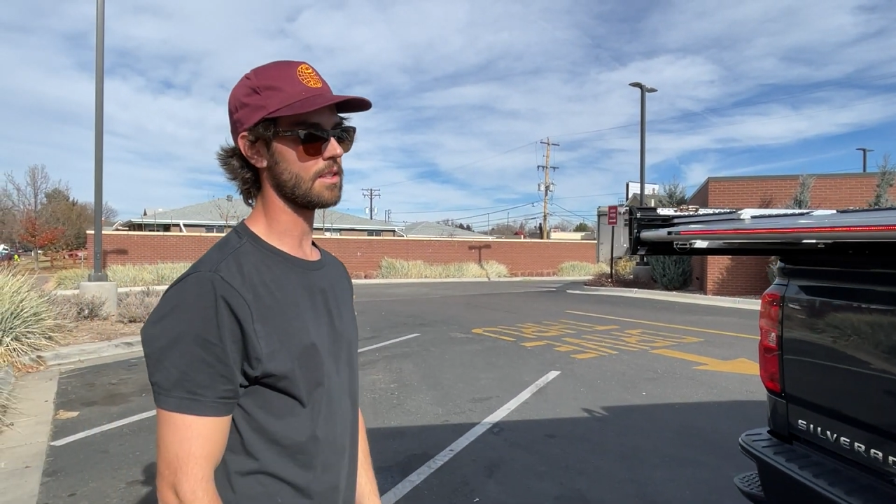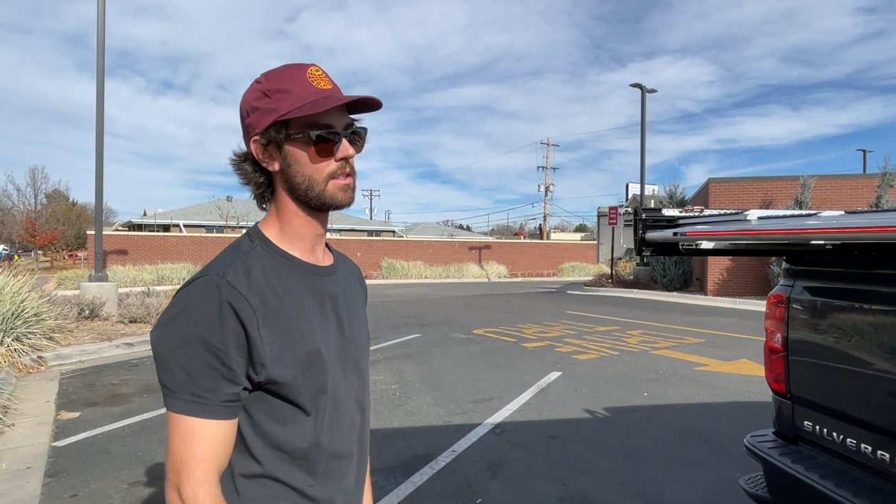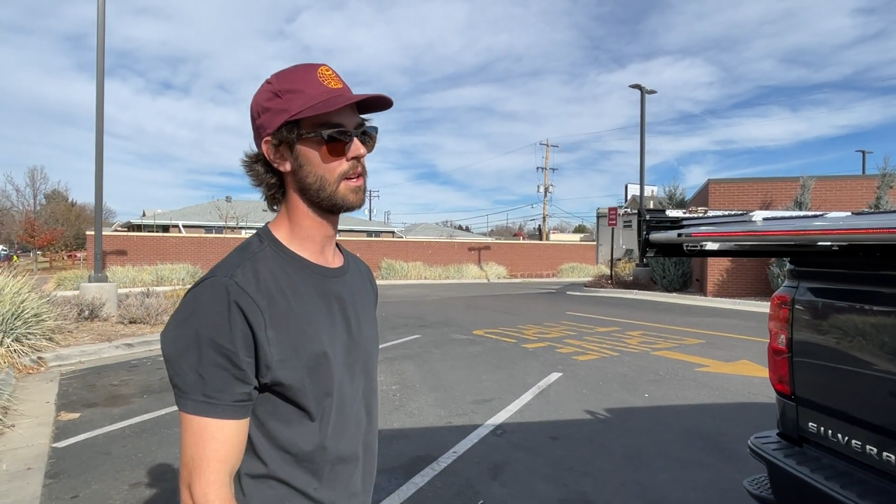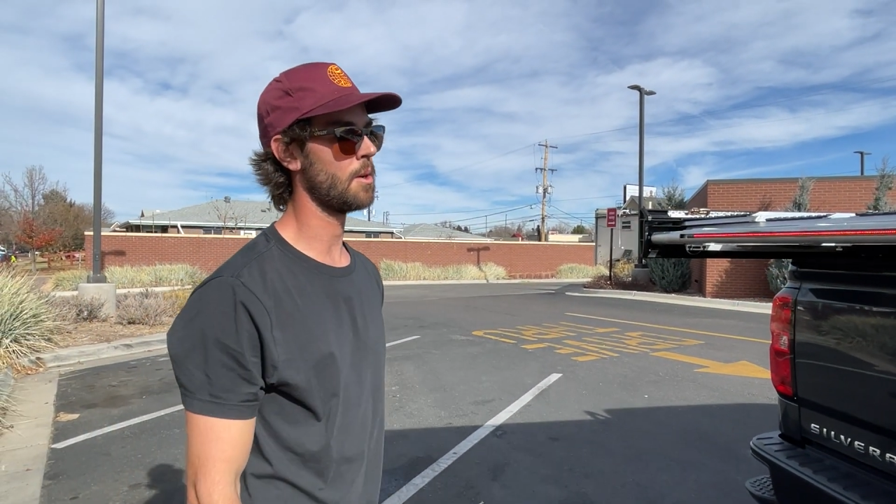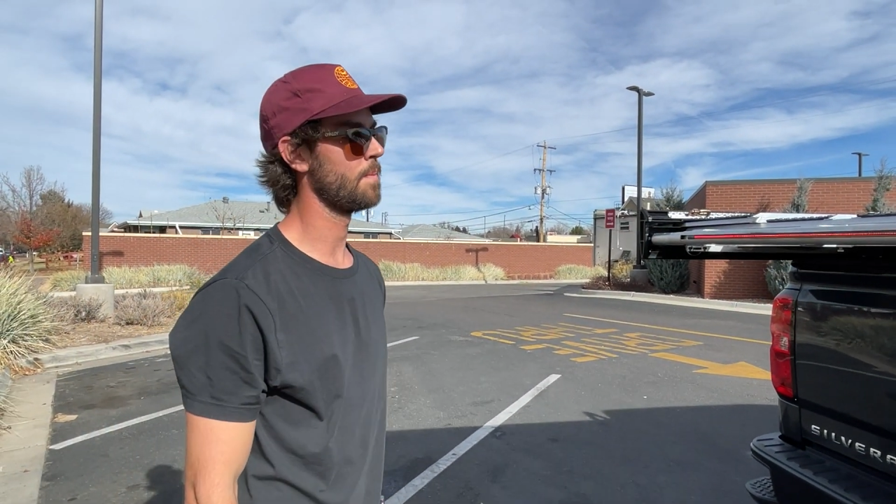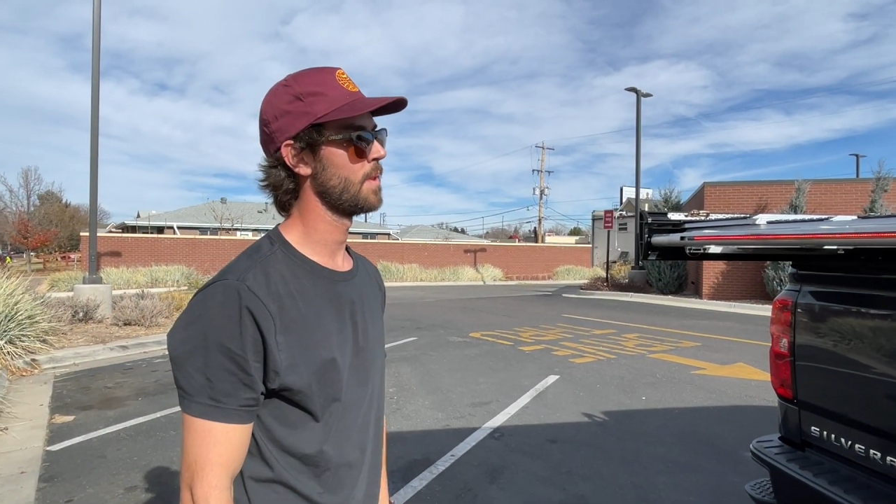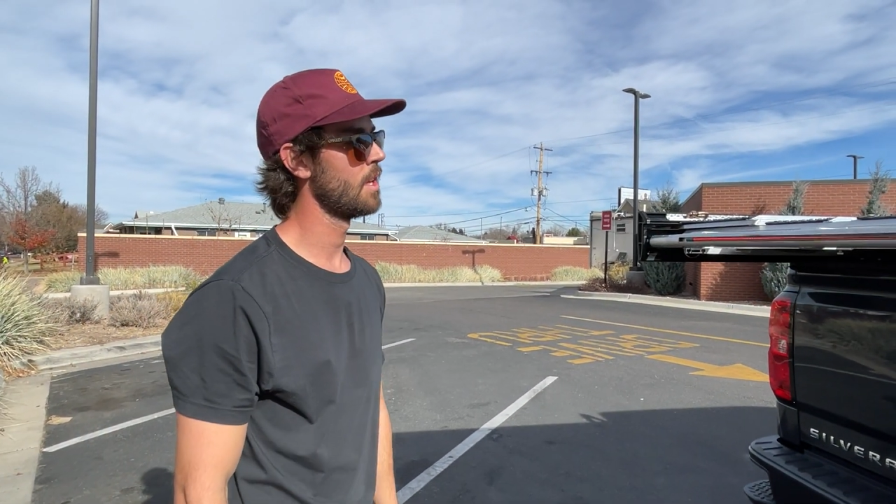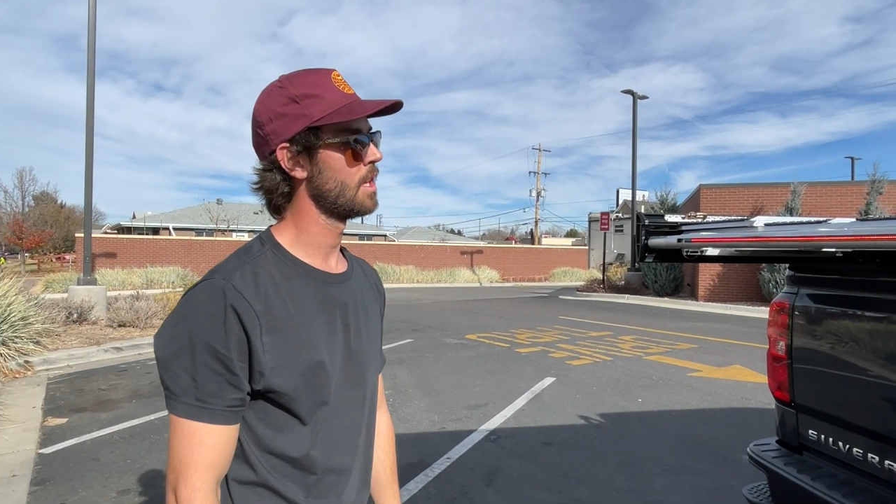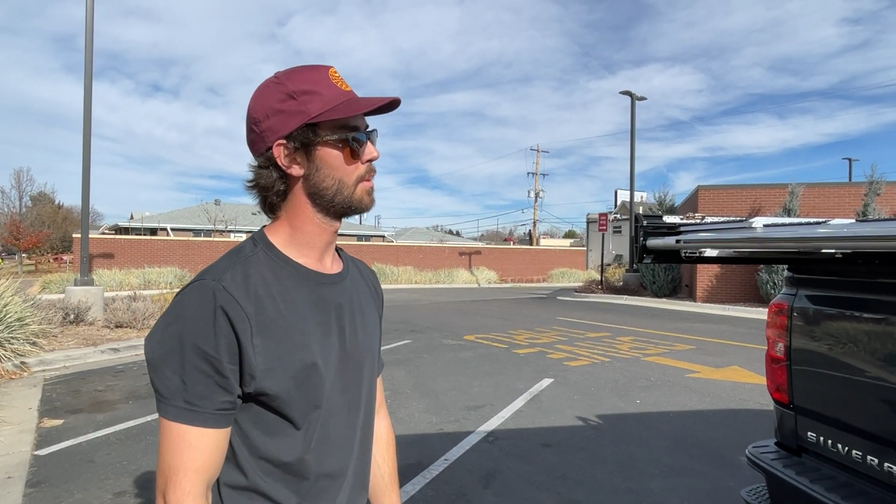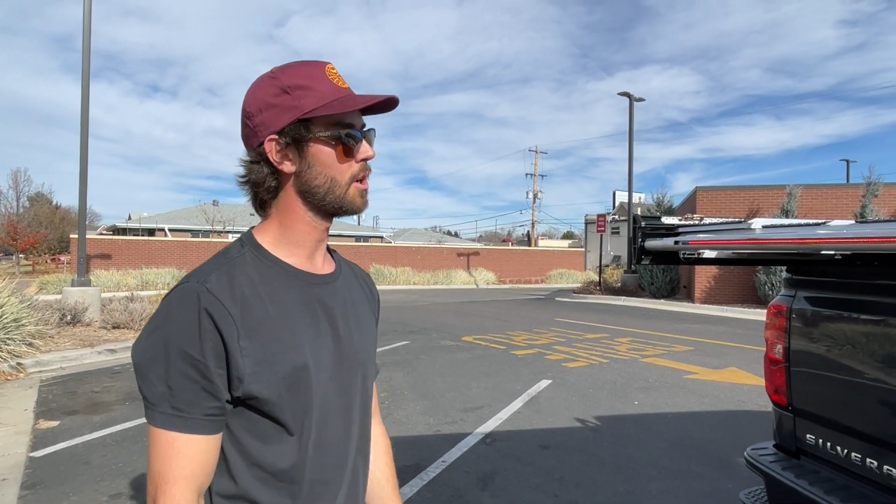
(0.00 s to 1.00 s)
So
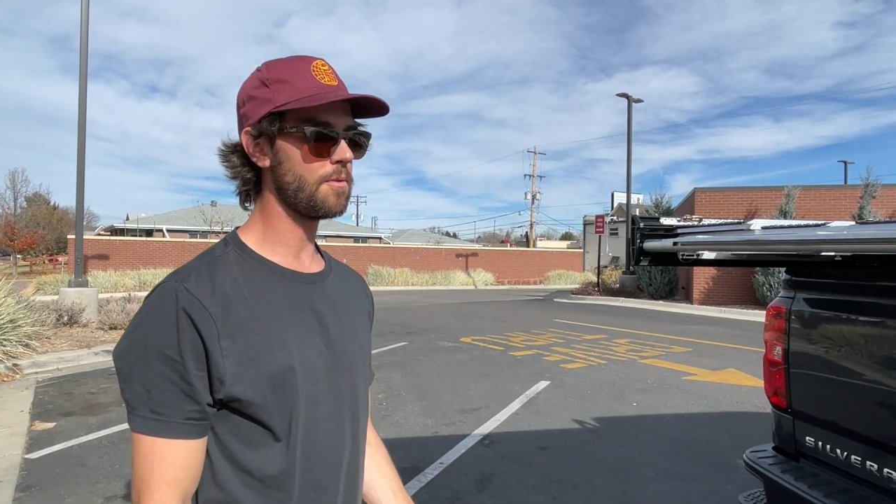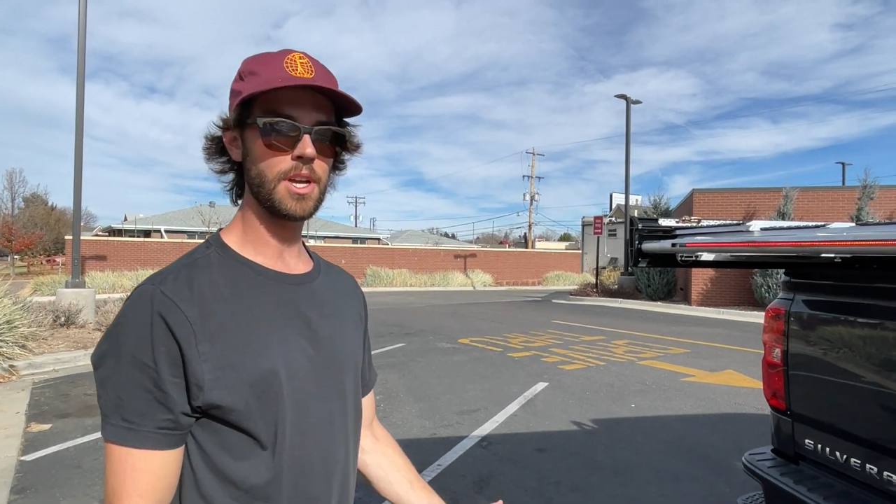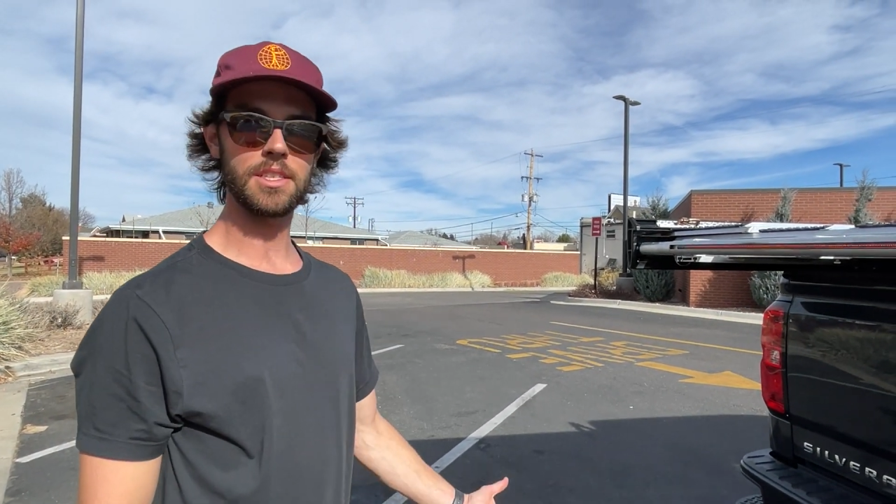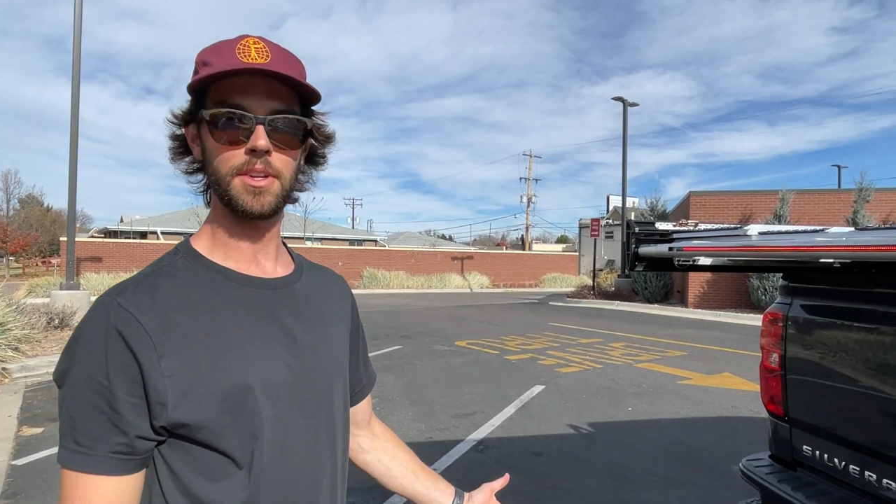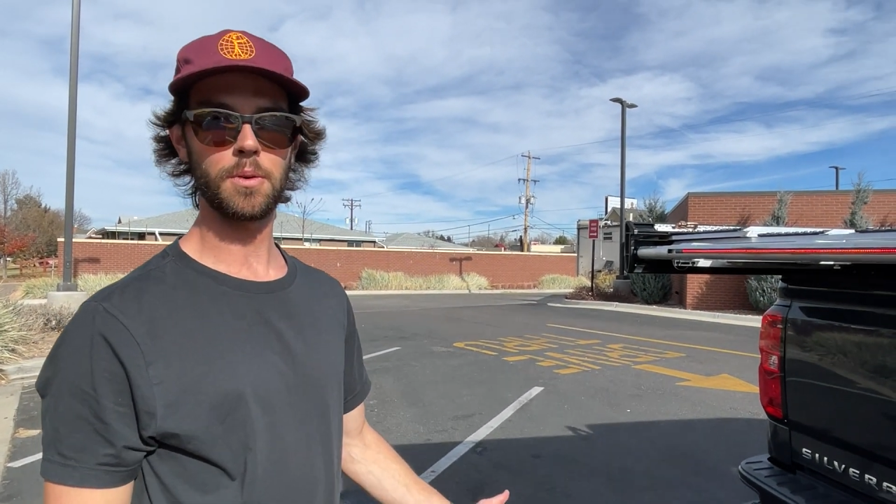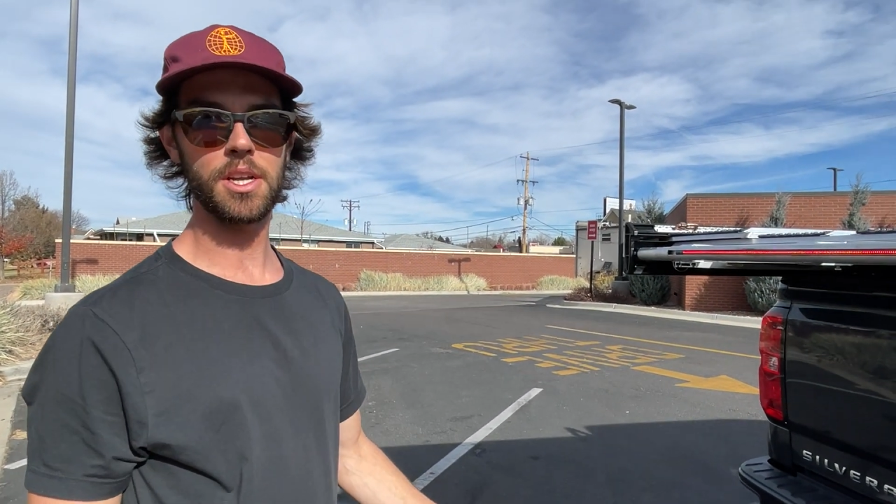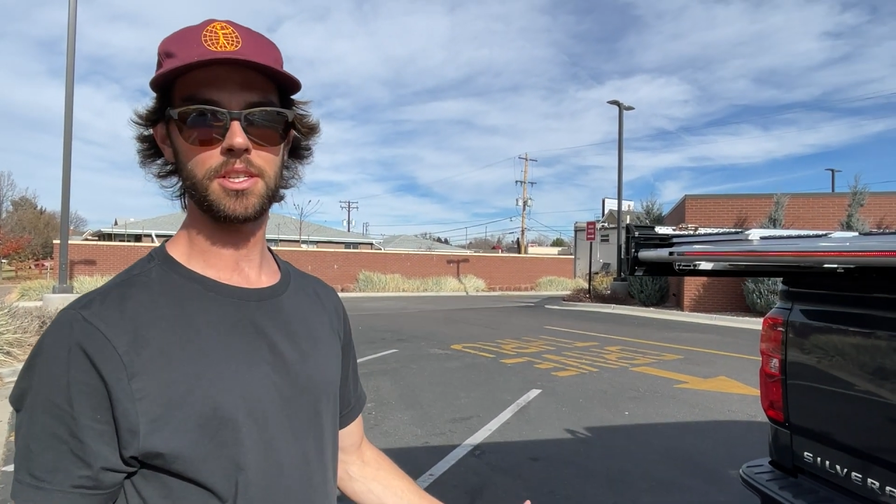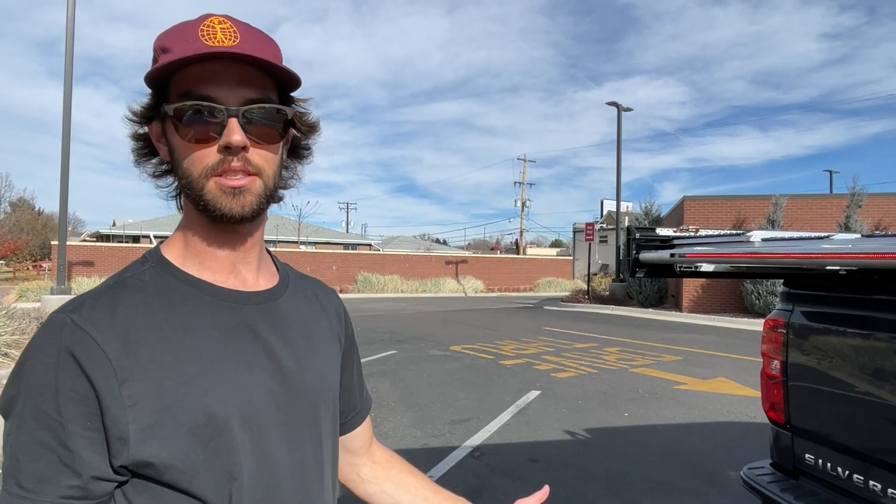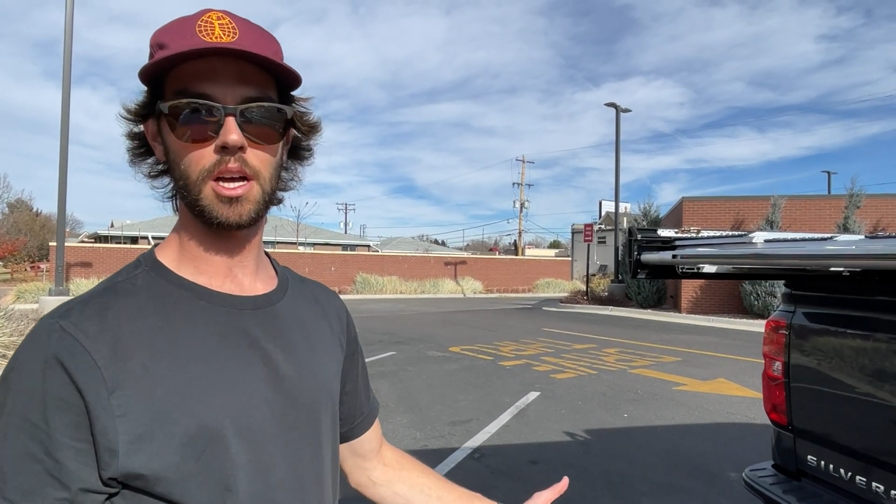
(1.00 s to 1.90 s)
let me know if you guys have any questions.